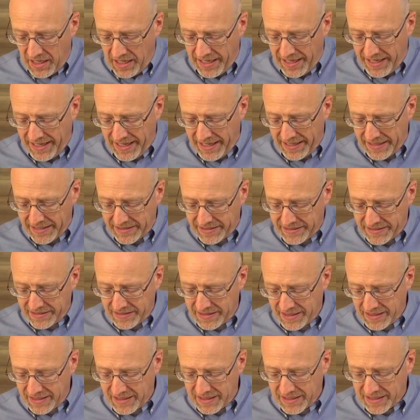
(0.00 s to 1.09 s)

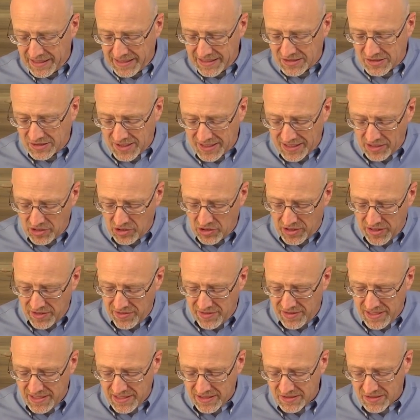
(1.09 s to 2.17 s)
And uh, let's take a look
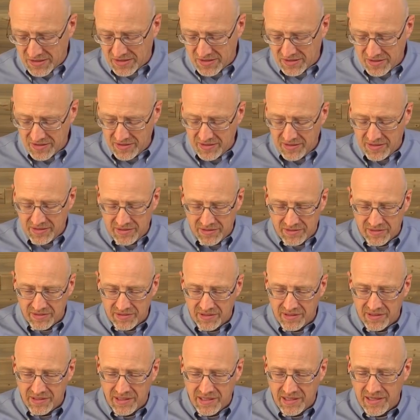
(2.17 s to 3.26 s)
at this.
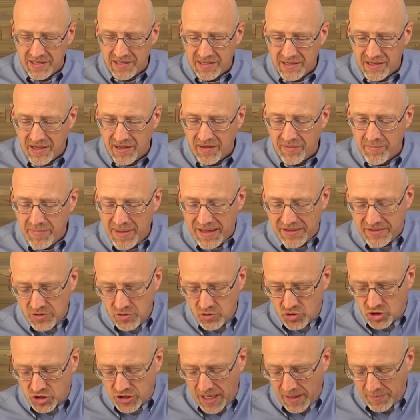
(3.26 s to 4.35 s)

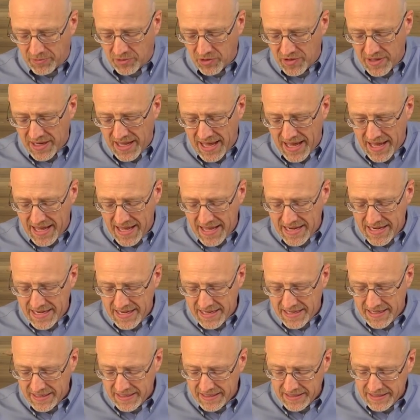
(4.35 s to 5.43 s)
Matthew chapter
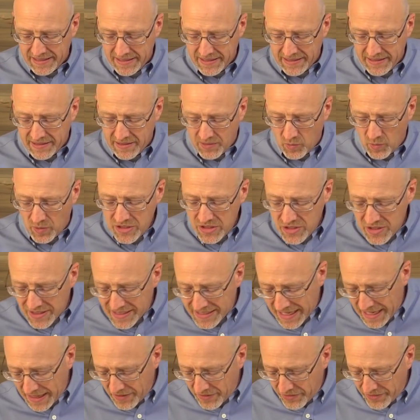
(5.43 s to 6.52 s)
9. When you
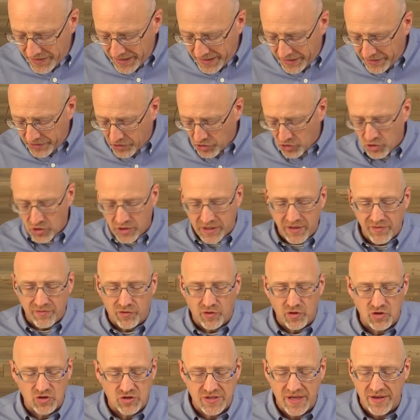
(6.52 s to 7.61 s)
get there, look at
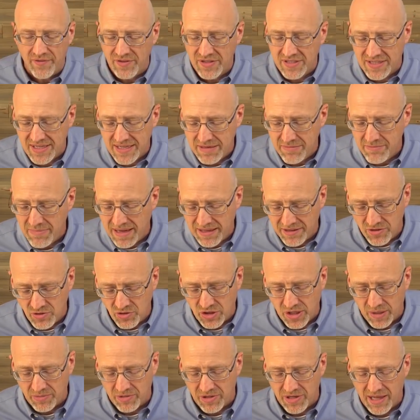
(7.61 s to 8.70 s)
verse 17, Matthew
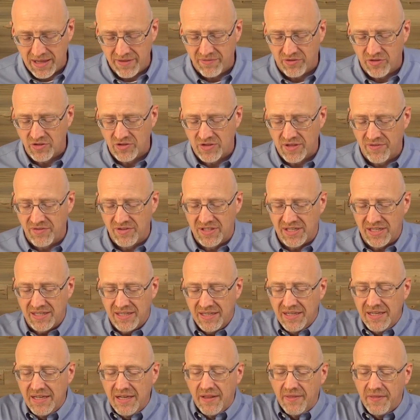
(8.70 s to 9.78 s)
chapter 9, verse 17.
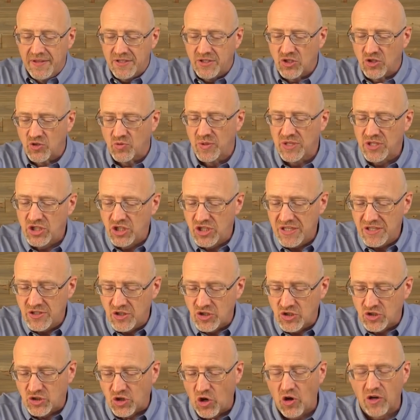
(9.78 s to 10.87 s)
This is when
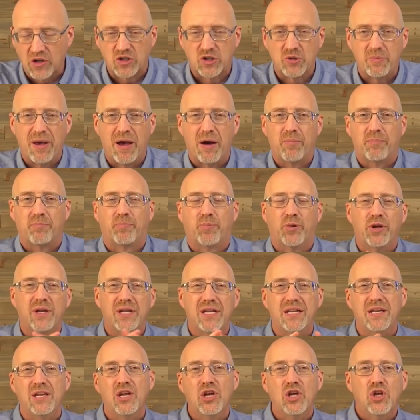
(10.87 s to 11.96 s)
Jesus talks about
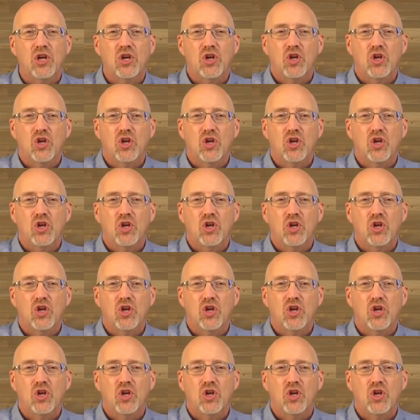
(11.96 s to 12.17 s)
putting